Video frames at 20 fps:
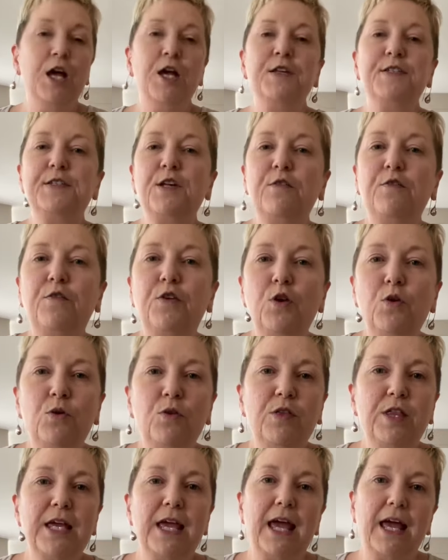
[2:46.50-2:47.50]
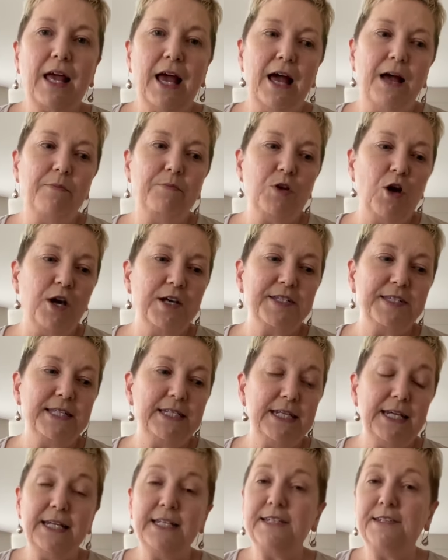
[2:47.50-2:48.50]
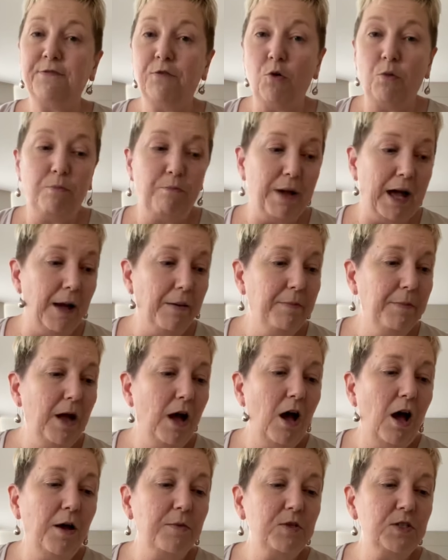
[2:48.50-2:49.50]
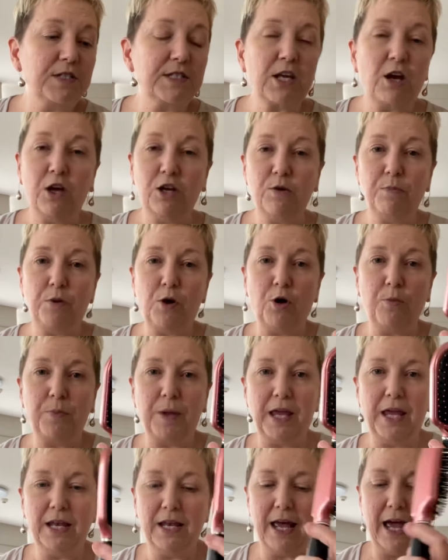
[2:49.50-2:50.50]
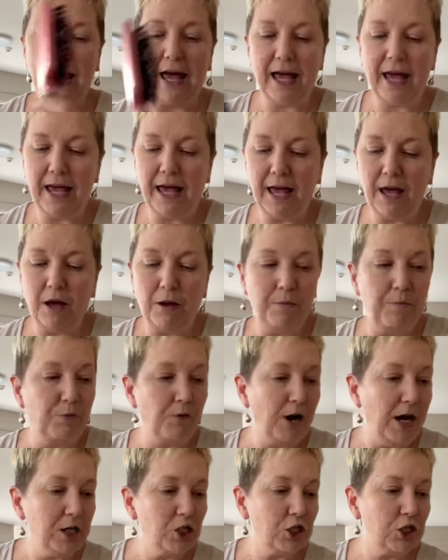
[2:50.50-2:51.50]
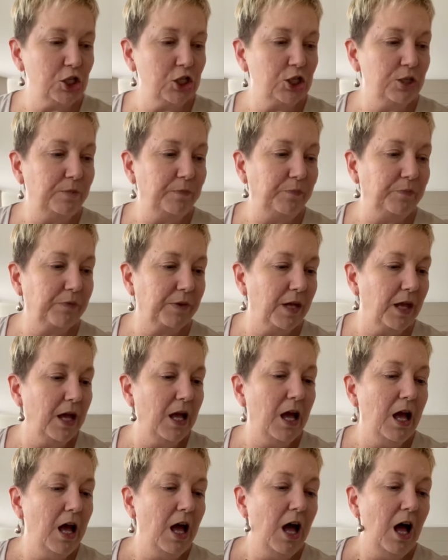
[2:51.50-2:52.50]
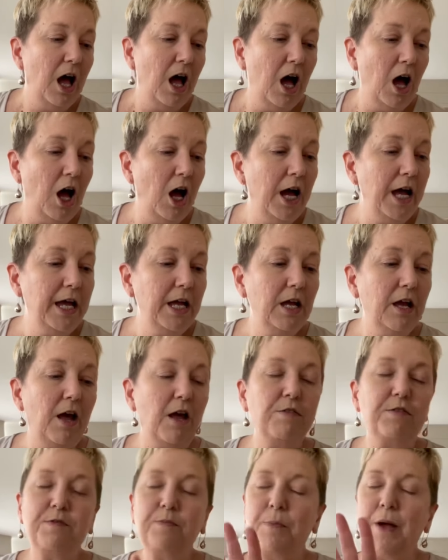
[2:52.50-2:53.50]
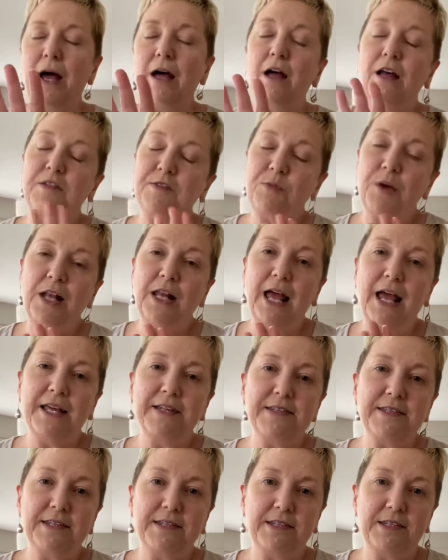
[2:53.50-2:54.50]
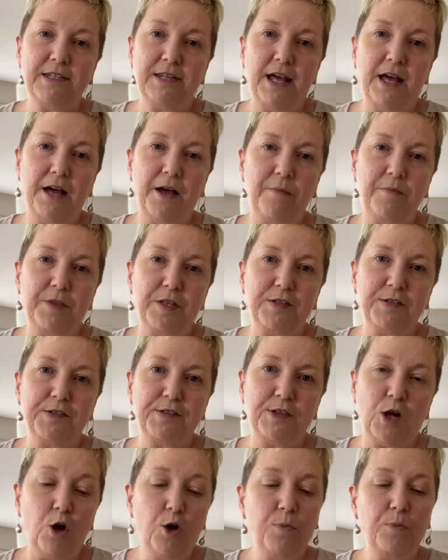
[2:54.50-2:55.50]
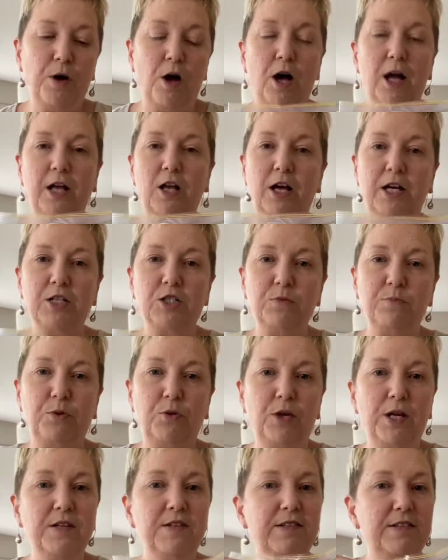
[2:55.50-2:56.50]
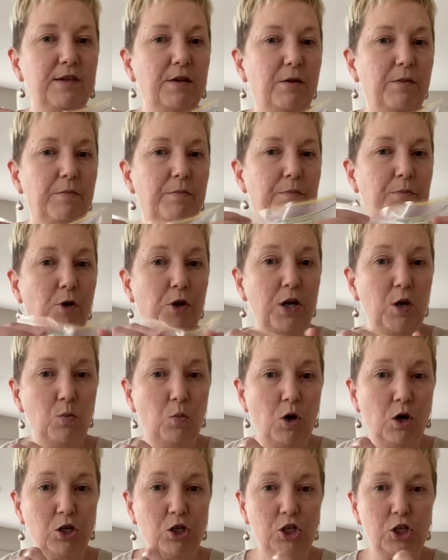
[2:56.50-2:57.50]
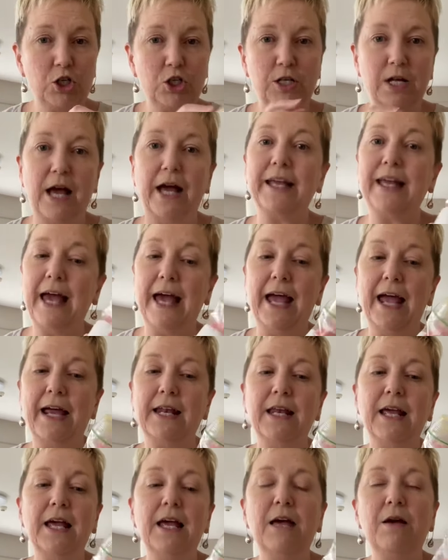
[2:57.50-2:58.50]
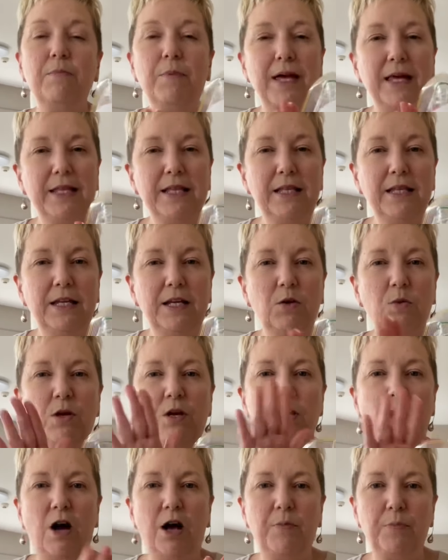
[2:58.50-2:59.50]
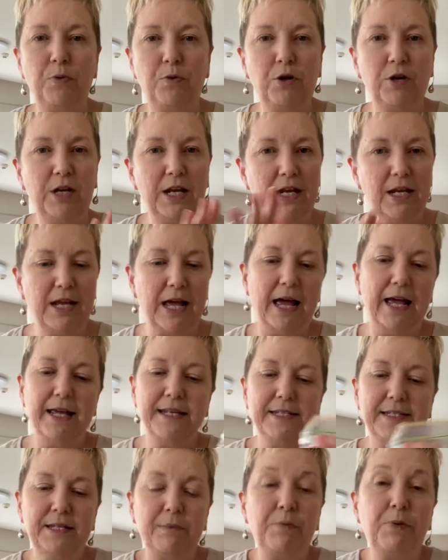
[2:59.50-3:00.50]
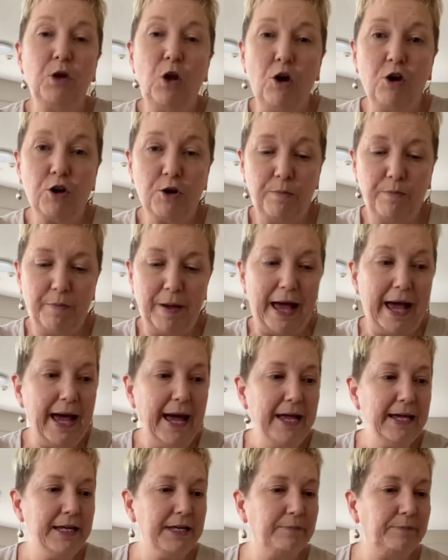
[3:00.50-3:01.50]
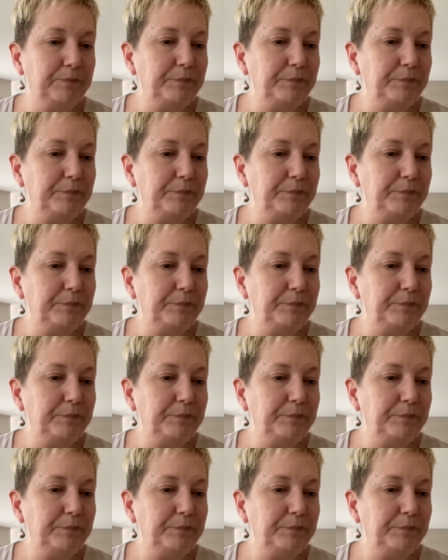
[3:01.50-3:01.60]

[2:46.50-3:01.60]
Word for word: So a few of the um, niceties for mum. I'm just going to pop in a brush. I, as, as well as this, um, the soap, I like to put in some body wash. Again, being the liquid, I put it in a Ziploc bag.